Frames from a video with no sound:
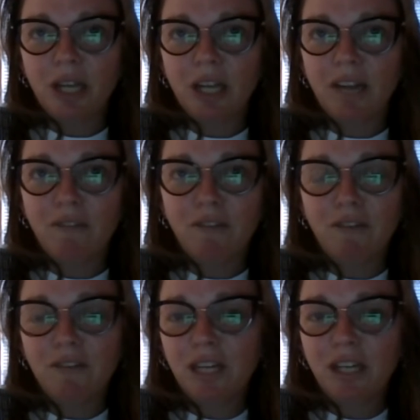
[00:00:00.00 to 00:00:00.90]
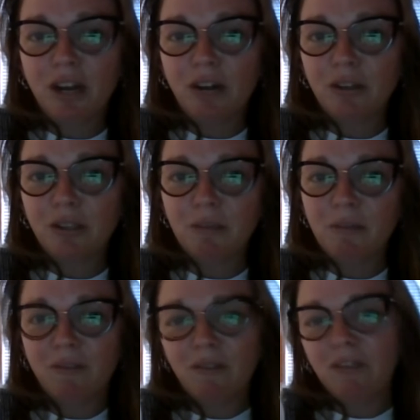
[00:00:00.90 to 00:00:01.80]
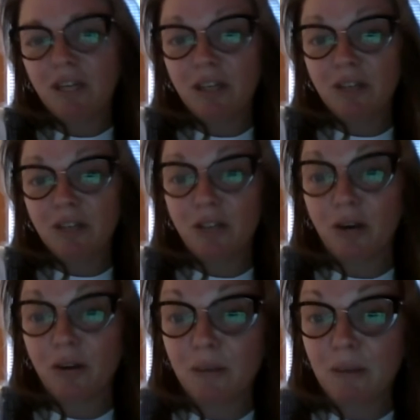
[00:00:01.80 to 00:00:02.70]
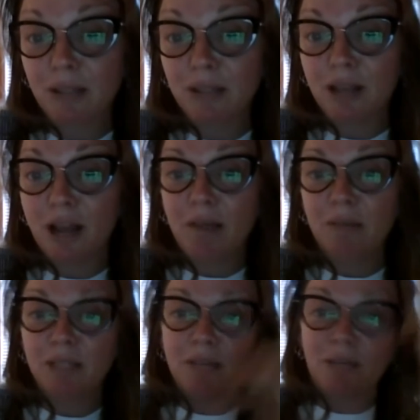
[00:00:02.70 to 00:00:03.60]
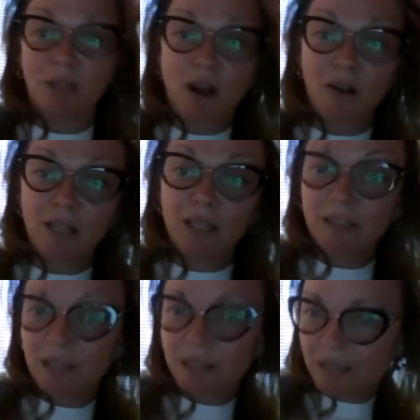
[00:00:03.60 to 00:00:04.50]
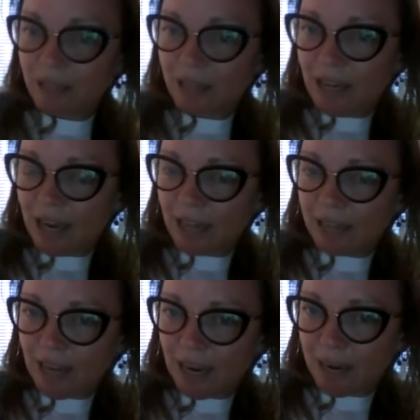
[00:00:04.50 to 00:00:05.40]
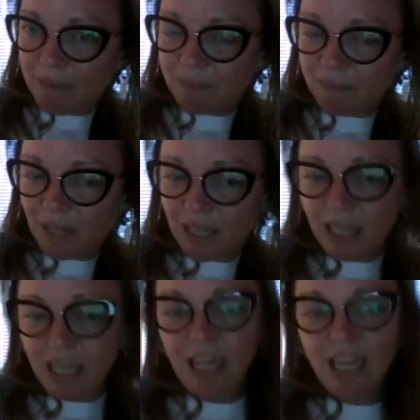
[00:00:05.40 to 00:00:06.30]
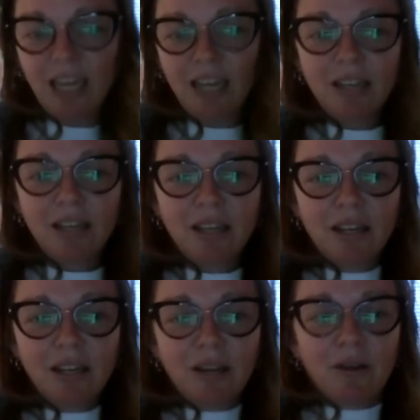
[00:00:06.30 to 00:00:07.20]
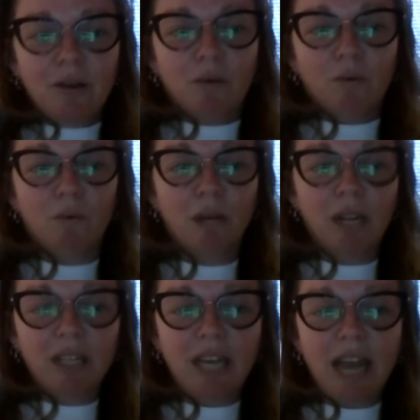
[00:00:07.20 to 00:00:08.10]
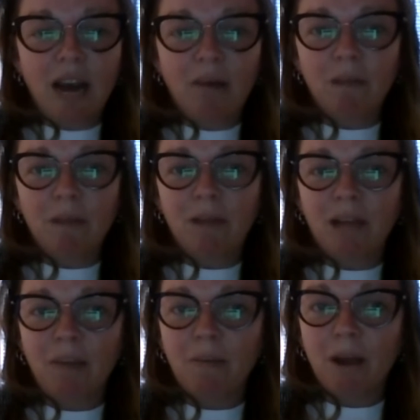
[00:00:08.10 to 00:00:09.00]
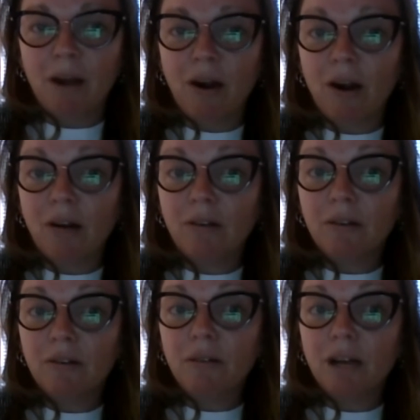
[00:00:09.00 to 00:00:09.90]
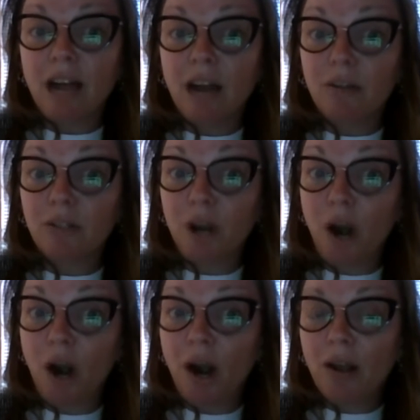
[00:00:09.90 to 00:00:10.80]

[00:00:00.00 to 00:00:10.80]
like 15 years younger than me at the time. His name was Colin. And he really helped me become a better announcer.